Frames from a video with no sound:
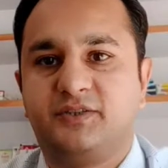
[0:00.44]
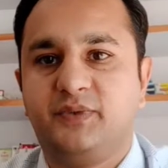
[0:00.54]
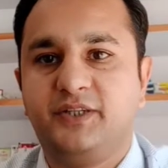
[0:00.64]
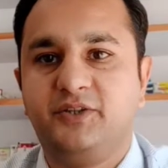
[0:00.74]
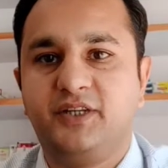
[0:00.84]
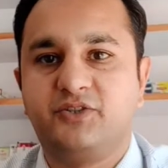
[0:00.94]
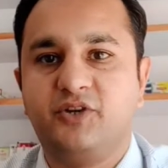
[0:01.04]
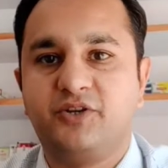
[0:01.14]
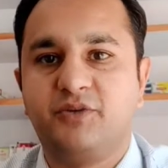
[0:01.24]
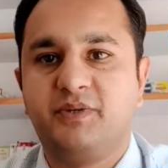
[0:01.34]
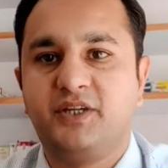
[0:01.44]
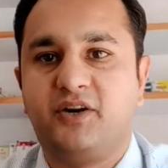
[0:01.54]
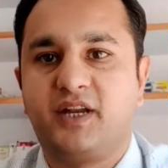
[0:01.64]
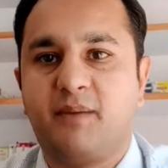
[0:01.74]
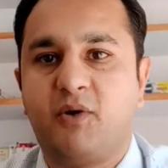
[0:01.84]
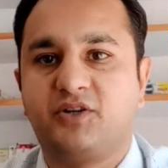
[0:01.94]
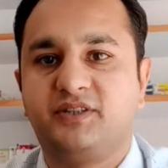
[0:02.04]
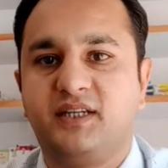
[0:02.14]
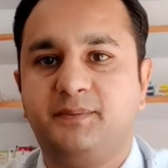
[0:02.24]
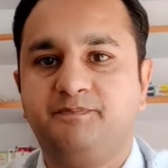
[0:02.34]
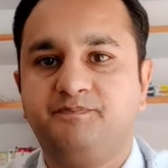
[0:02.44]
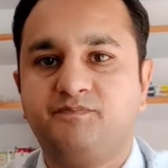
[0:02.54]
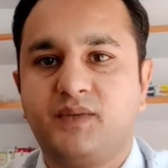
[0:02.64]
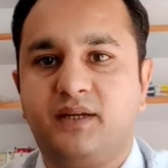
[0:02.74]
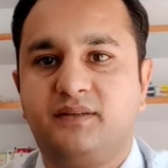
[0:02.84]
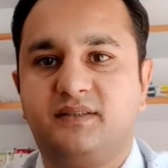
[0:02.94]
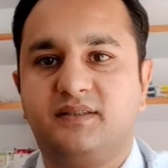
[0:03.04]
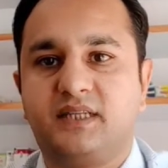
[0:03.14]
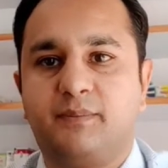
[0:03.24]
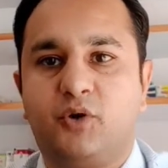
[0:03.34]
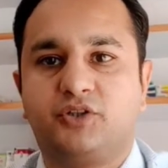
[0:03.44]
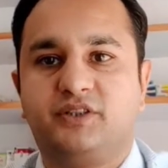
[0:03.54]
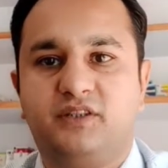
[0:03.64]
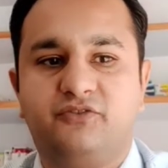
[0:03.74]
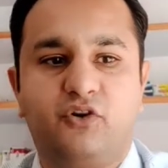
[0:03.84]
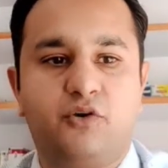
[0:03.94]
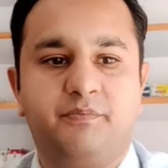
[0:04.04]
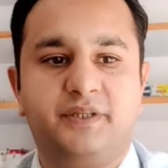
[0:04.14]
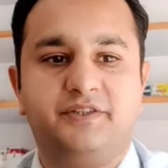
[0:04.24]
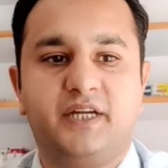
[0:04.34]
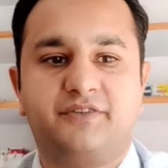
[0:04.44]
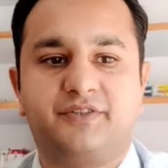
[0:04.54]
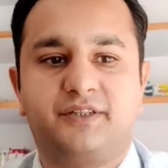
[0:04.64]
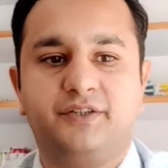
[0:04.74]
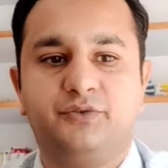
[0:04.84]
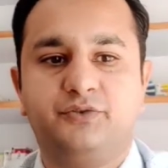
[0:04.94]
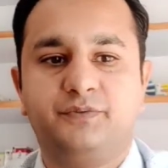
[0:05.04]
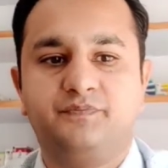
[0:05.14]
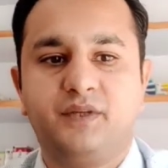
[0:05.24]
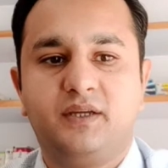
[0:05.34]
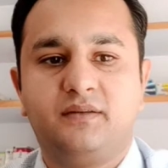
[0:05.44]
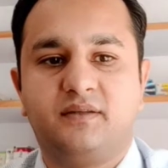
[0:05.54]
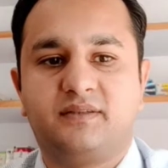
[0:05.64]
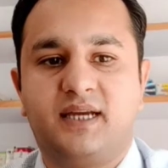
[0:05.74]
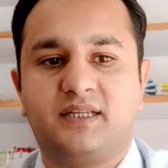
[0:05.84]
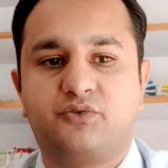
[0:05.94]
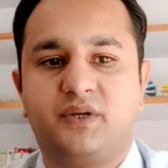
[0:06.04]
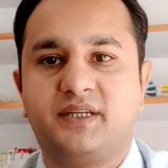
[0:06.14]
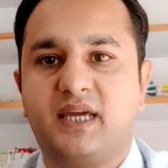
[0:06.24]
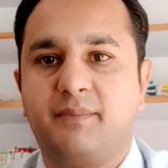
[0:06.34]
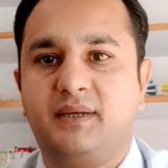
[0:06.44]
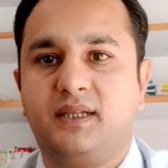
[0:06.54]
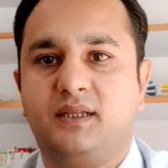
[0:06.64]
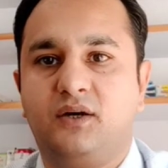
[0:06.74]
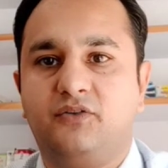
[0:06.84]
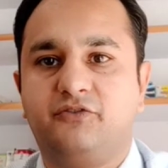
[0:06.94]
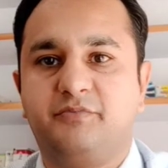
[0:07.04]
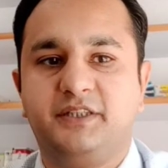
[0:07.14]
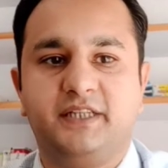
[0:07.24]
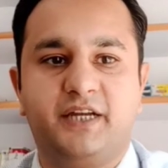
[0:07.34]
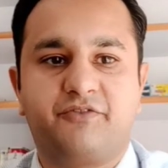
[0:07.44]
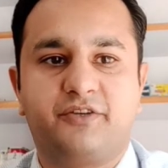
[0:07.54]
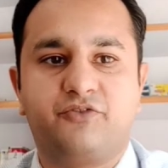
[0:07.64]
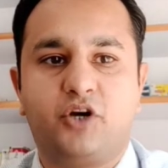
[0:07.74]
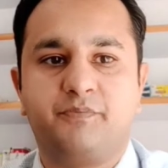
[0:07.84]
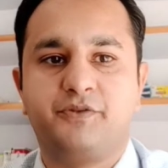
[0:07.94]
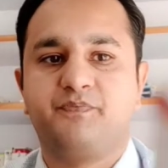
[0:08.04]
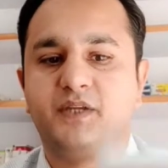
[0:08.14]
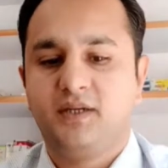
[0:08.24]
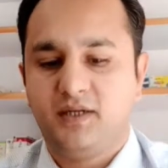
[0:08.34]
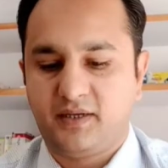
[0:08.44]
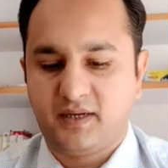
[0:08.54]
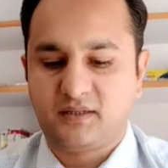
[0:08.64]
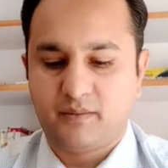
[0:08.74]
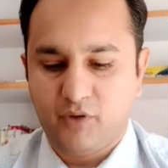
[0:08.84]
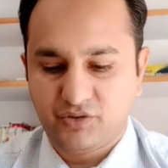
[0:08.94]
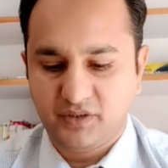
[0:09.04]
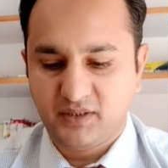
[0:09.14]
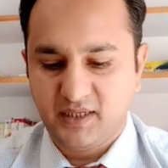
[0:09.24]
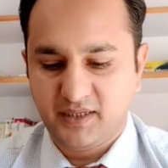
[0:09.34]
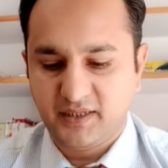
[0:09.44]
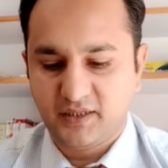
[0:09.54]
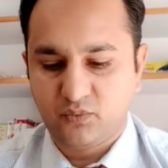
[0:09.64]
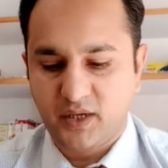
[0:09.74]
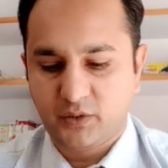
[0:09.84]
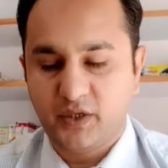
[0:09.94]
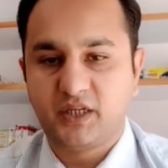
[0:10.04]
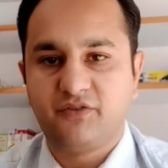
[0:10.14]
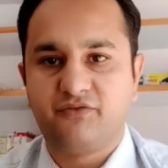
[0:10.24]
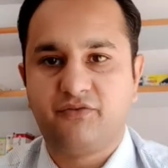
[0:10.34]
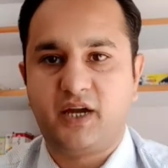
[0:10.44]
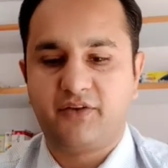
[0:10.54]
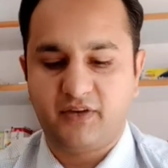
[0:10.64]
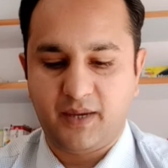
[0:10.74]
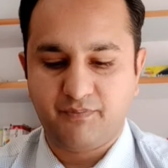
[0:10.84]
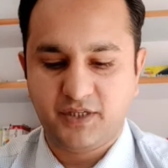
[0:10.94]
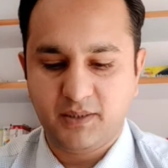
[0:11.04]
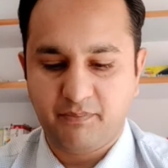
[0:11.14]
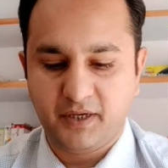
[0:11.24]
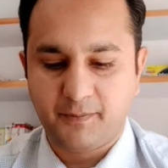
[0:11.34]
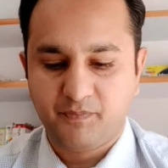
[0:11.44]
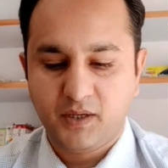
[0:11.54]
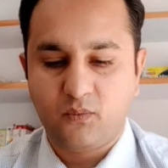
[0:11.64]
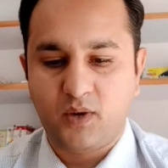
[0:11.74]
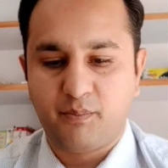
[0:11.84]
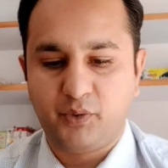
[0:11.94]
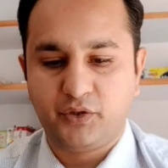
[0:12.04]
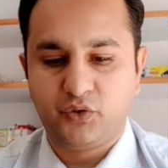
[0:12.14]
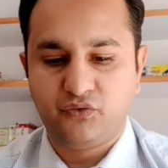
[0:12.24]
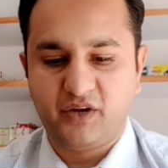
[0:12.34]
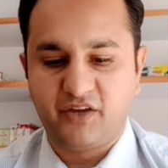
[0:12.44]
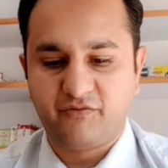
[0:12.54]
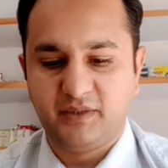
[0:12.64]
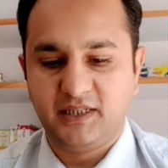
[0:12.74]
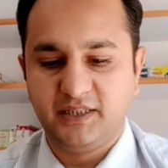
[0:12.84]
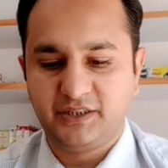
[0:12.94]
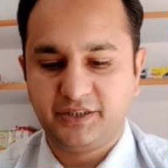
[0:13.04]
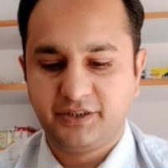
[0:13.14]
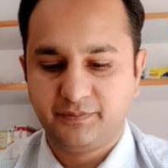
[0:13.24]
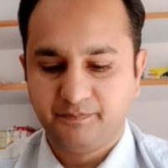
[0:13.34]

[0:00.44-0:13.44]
video is going to be on Amoxil. This is Amoxil for pediatric use. This has 20 ml of pediatric drops. It has Amoxicillin in it, 125 mg per 1.25 milliliters.